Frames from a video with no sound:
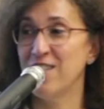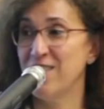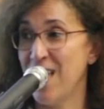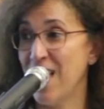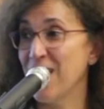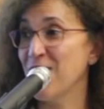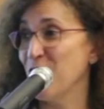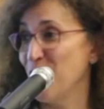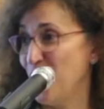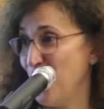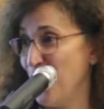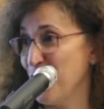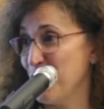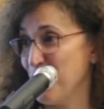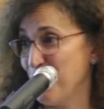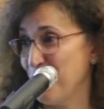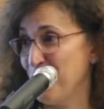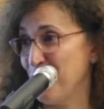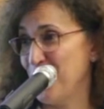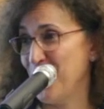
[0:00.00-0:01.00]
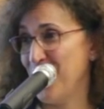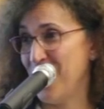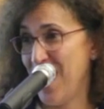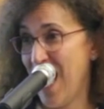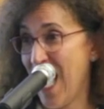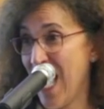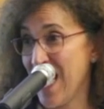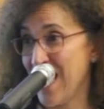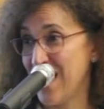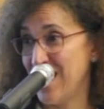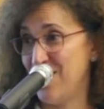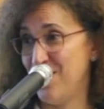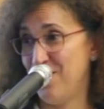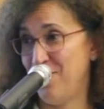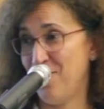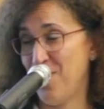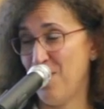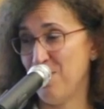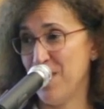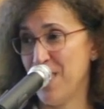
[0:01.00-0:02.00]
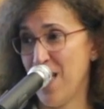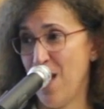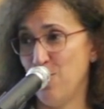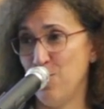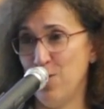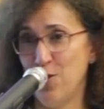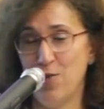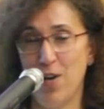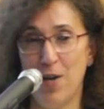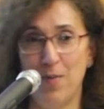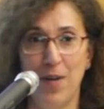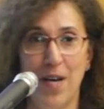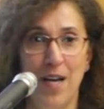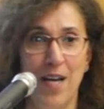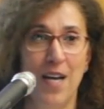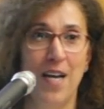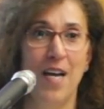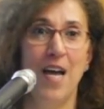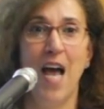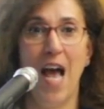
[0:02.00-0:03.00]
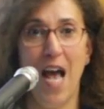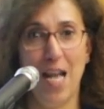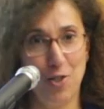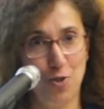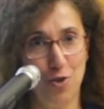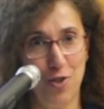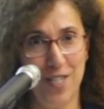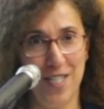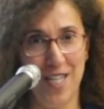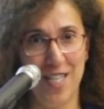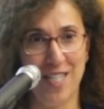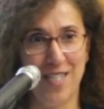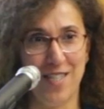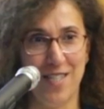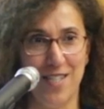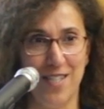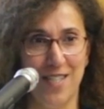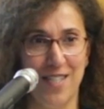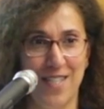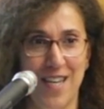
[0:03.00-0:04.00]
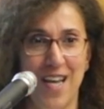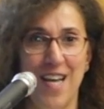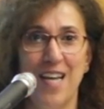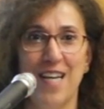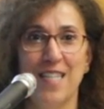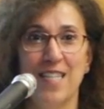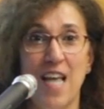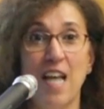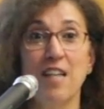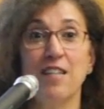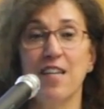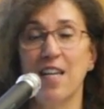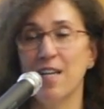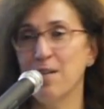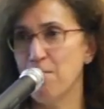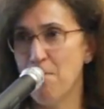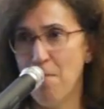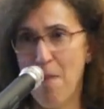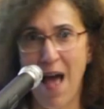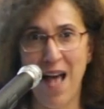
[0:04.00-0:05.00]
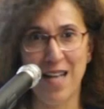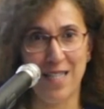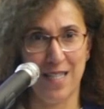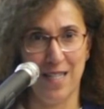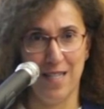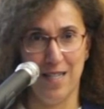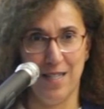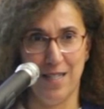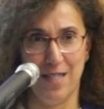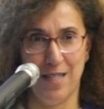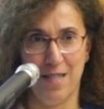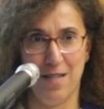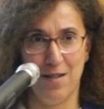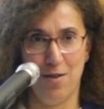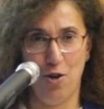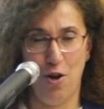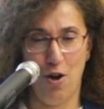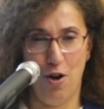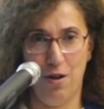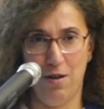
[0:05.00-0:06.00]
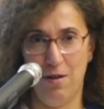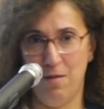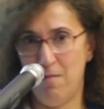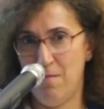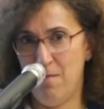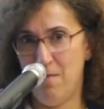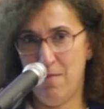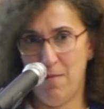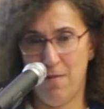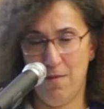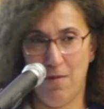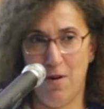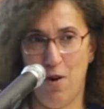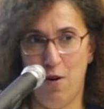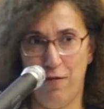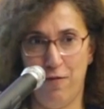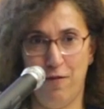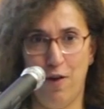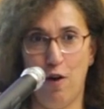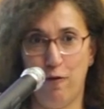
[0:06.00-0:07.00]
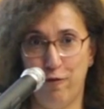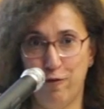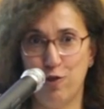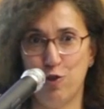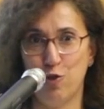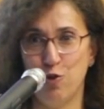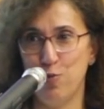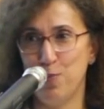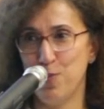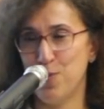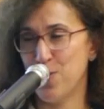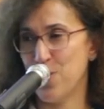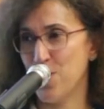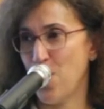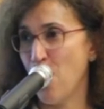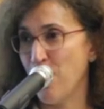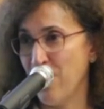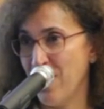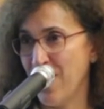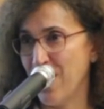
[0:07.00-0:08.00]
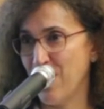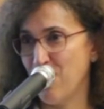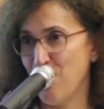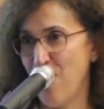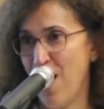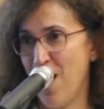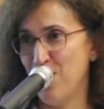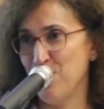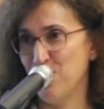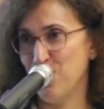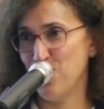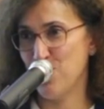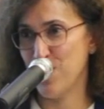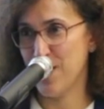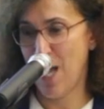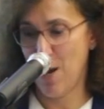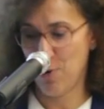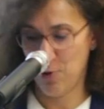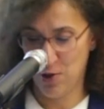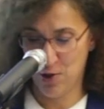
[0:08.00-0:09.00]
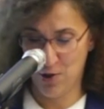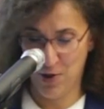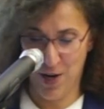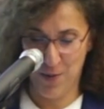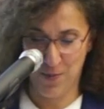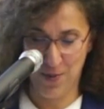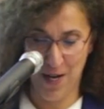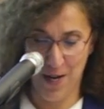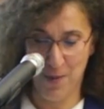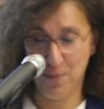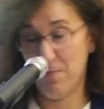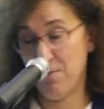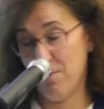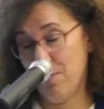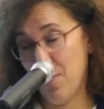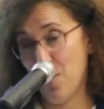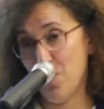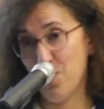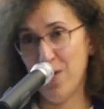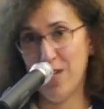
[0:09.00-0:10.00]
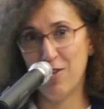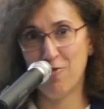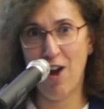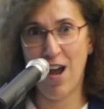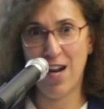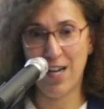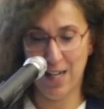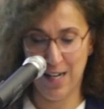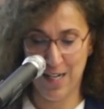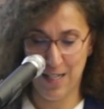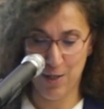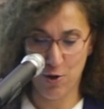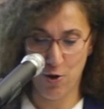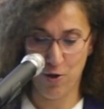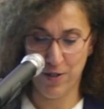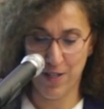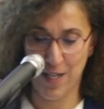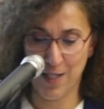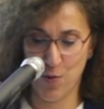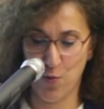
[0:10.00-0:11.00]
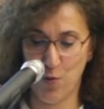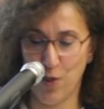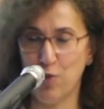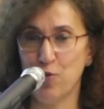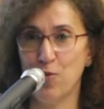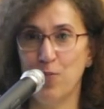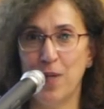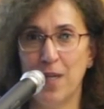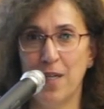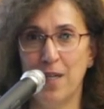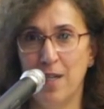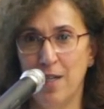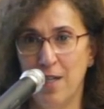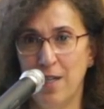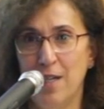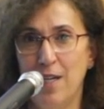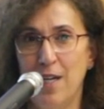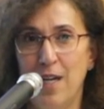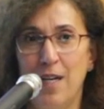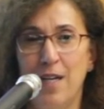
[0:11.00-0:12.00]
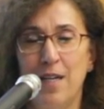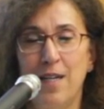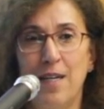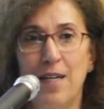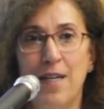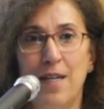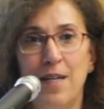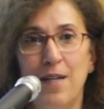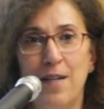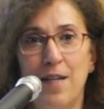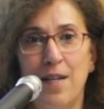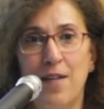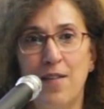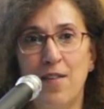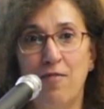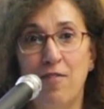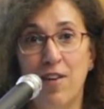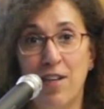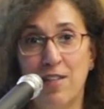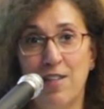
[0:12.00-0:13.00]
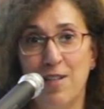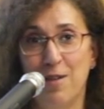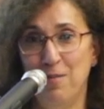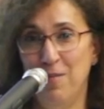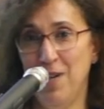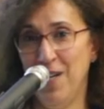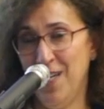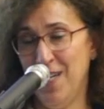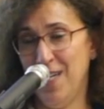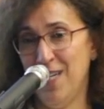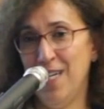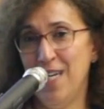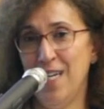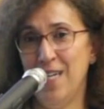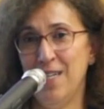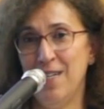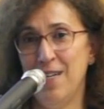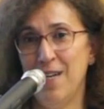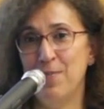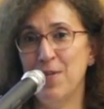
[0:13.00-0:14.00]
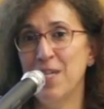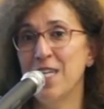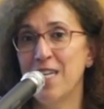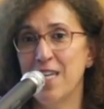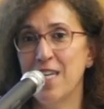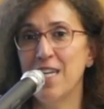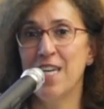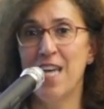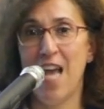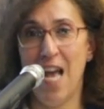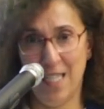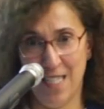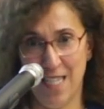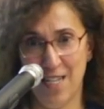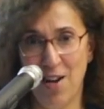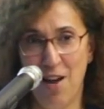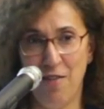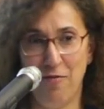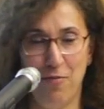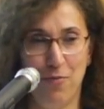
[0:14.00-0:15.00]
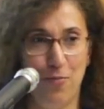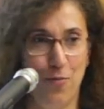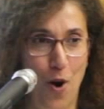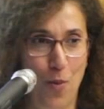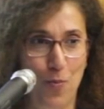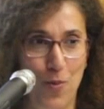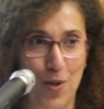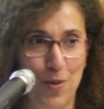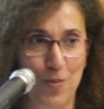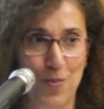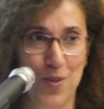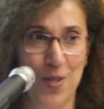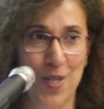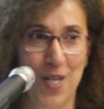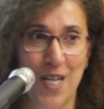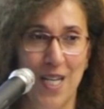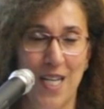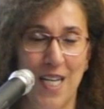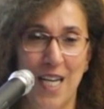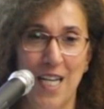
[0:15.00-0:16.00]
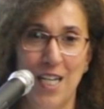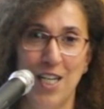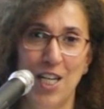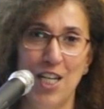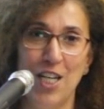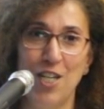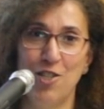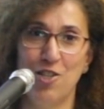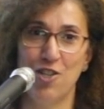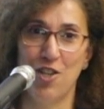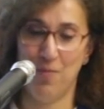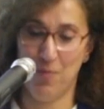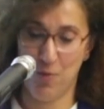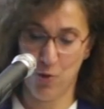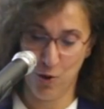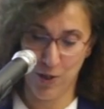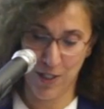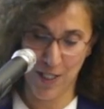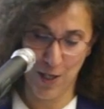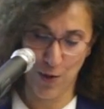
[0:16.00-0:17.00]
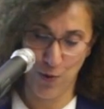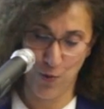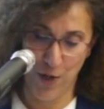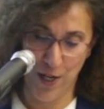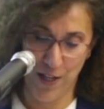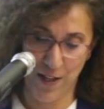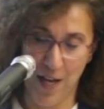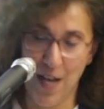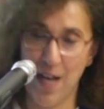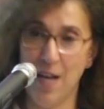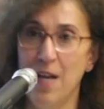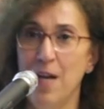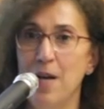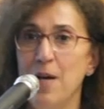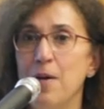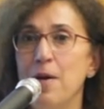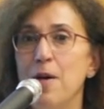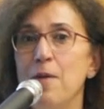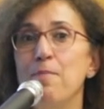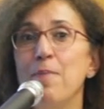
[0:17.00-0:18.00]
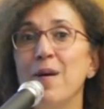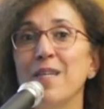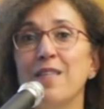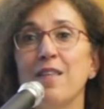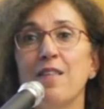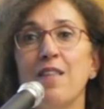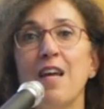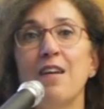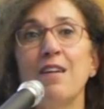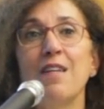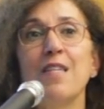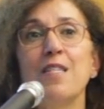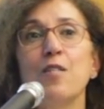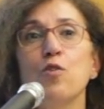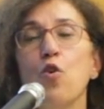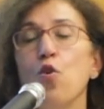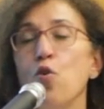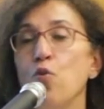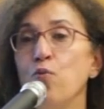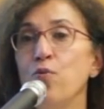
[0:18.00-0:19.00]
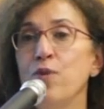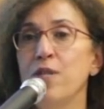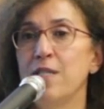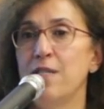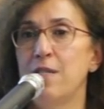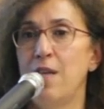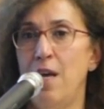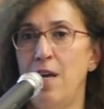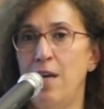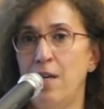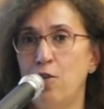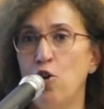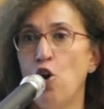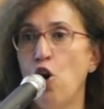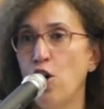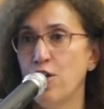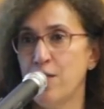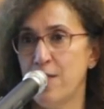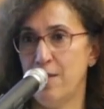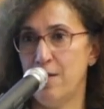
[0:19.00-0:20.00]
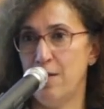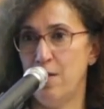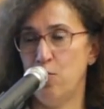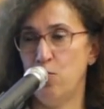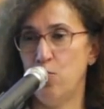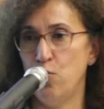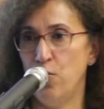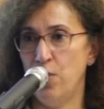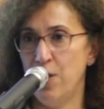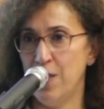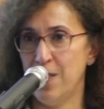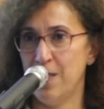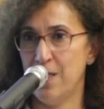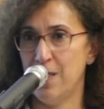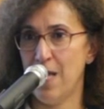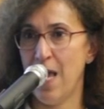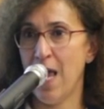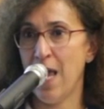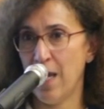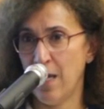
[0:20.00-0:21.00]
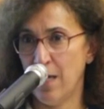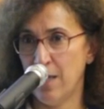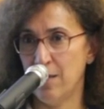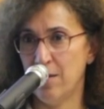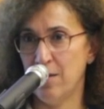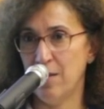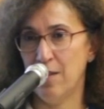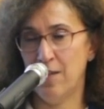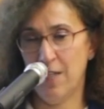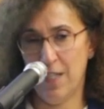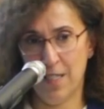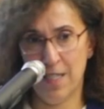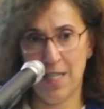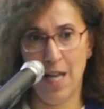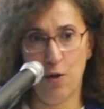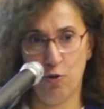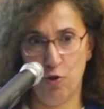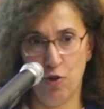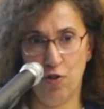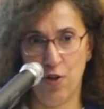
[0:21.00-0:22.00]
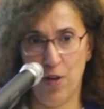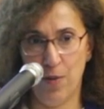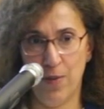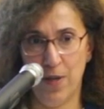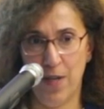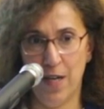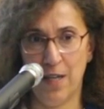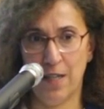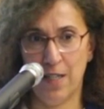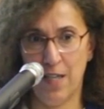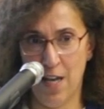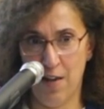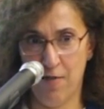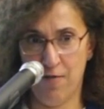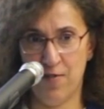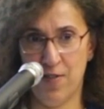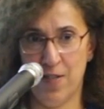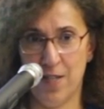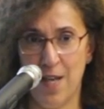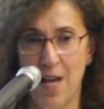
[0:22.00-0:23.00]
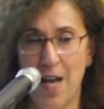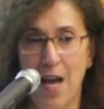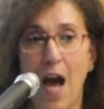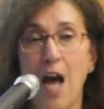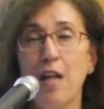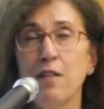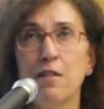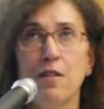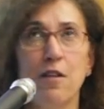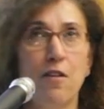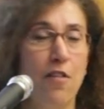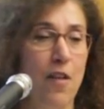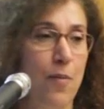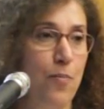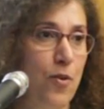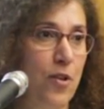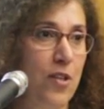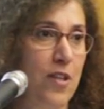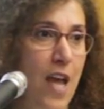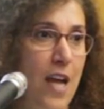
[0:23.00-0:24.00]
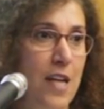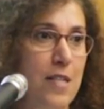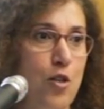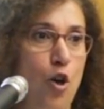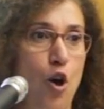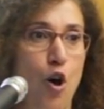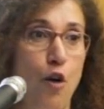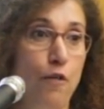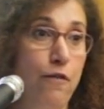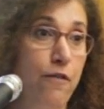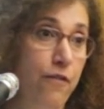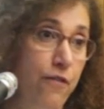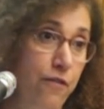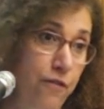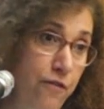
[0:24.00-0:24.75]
taken a lot of aid from Saudi Arabia, has resisted sending masses uh, of, of troops on the ground to Saudi Arabia, probably rightly so. He doesn't want to be uh, uh, uh, the victim. I mean, he, he has enough problems in Egypt to deal with. But there is always a cost to this aid that Saudi Arabia gives under the pretext of,